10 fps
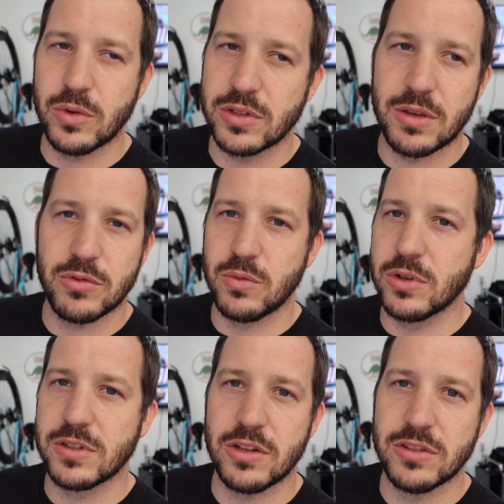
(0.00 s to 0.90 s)
And worst comes to
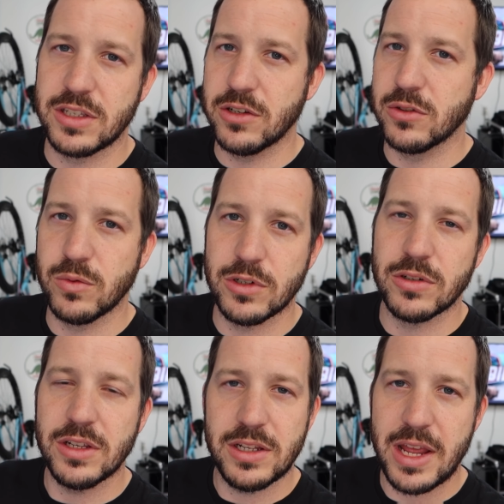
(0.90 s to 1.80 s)
worst, I'll just gear the
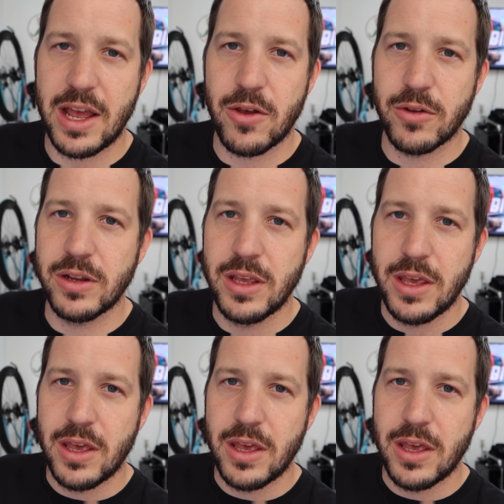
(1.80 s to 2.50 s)
rear end down.